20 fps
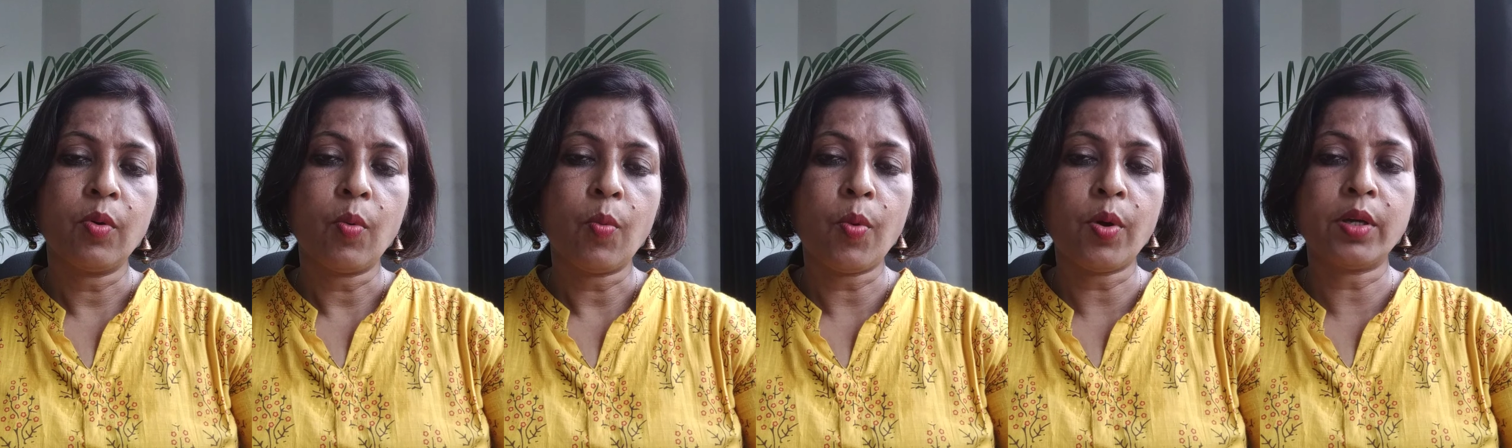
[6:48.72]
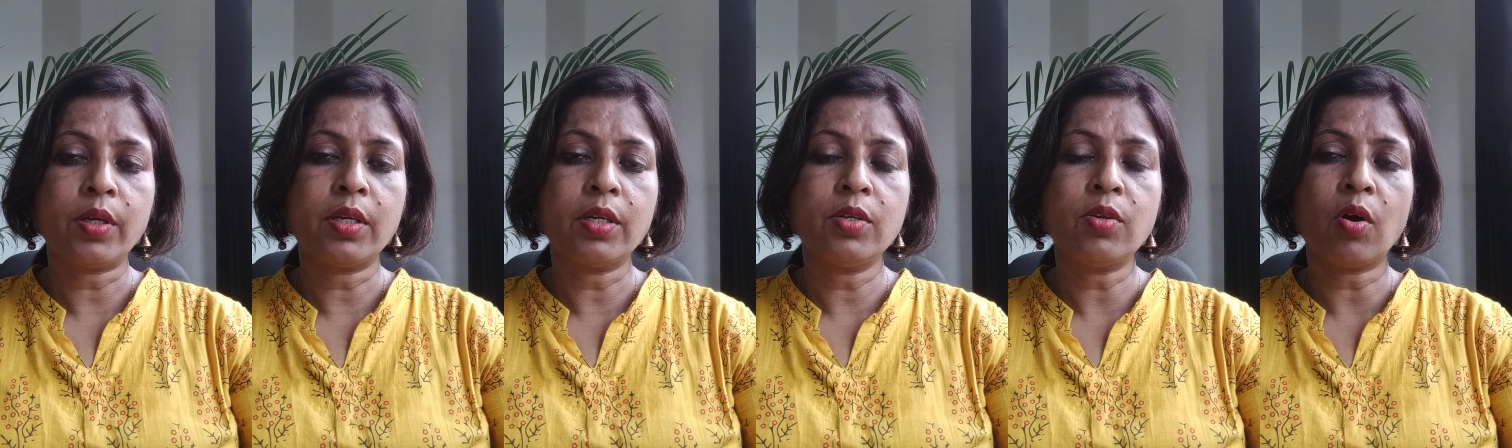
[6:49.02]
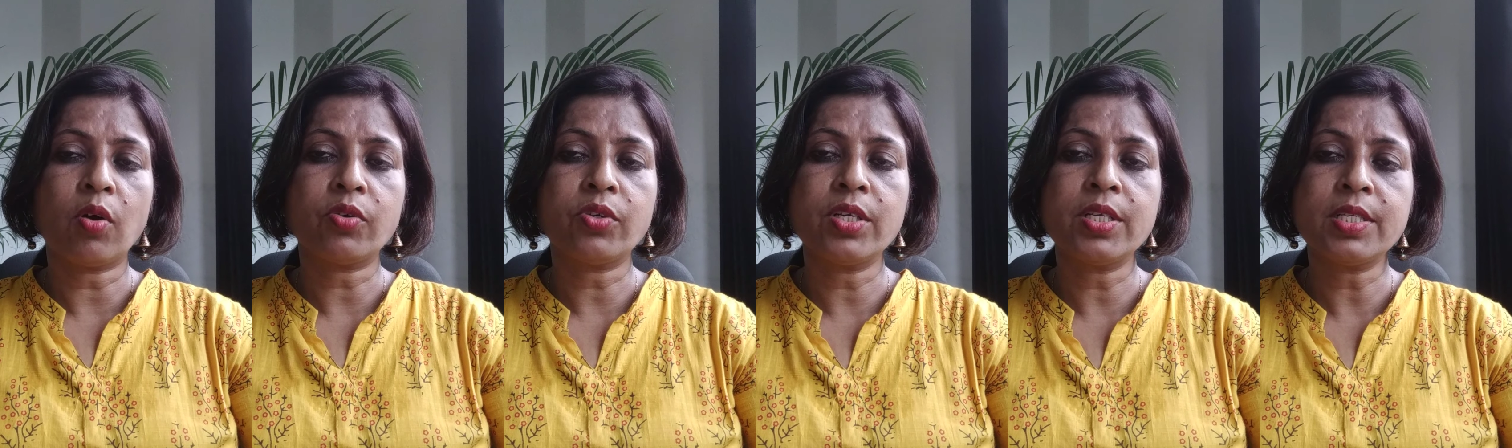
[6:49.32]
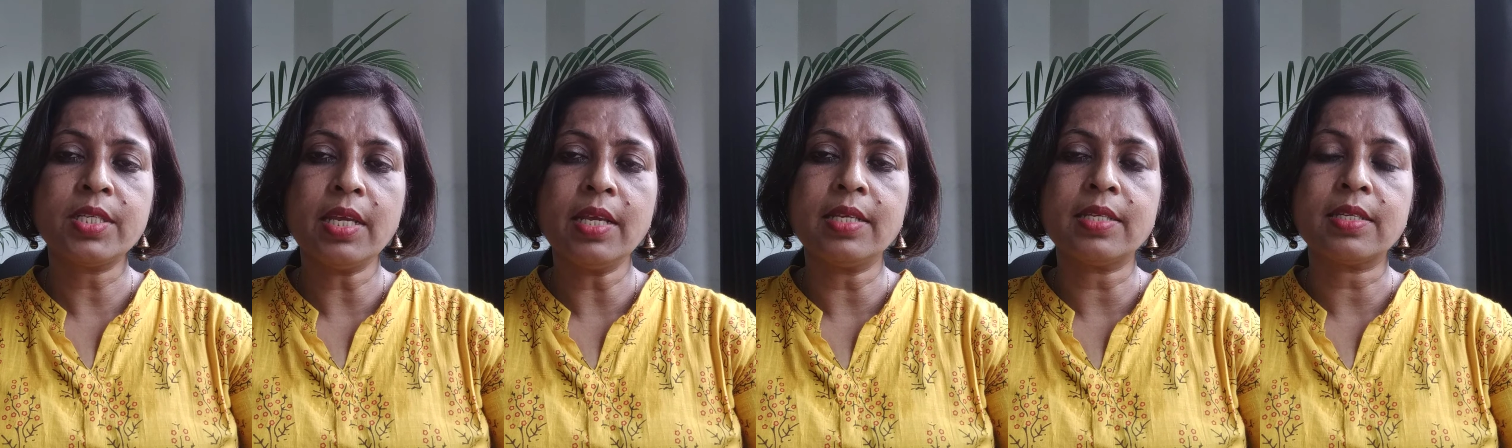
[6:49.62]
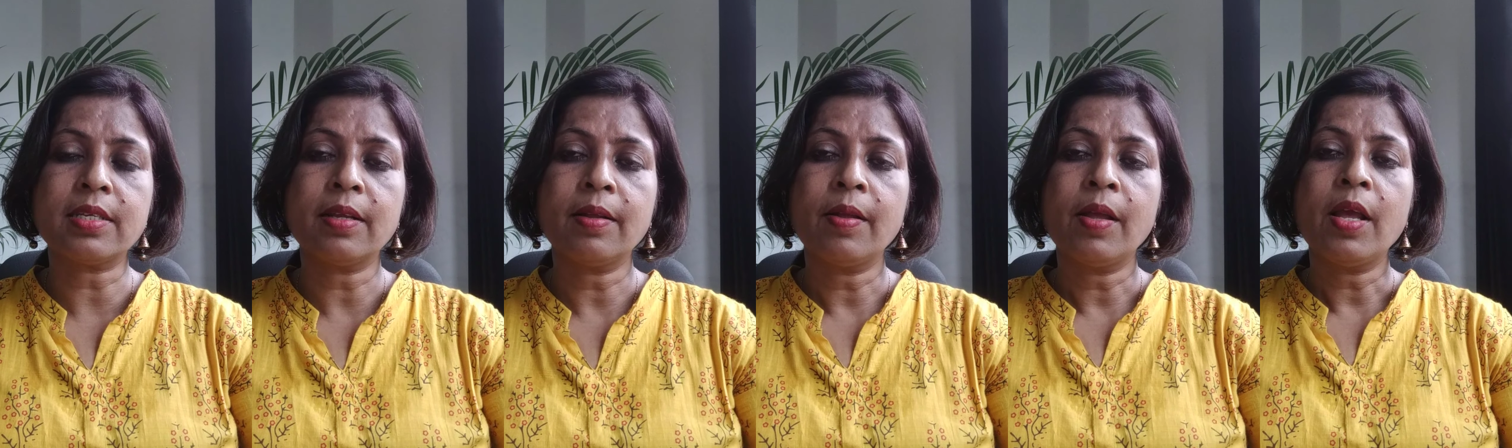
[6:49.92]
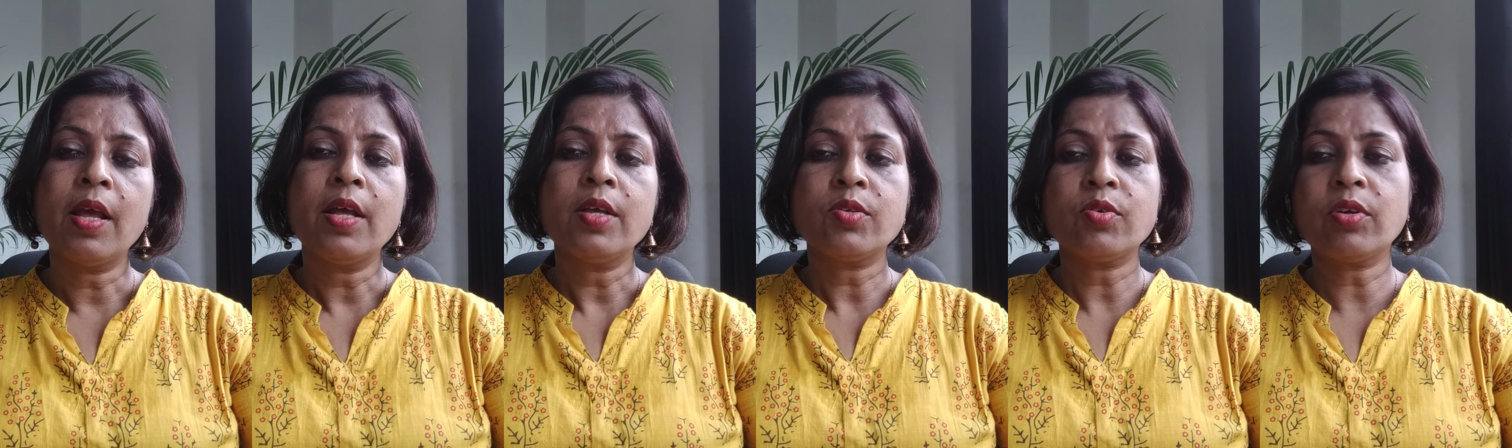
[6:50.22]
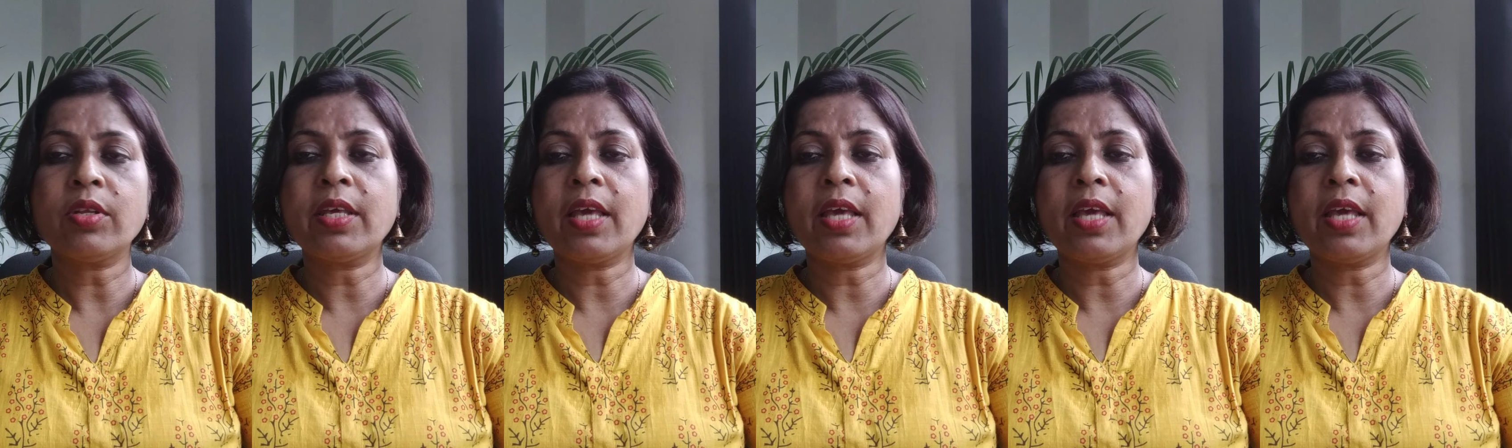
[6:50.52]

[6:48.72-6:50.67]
what the doctrine says. So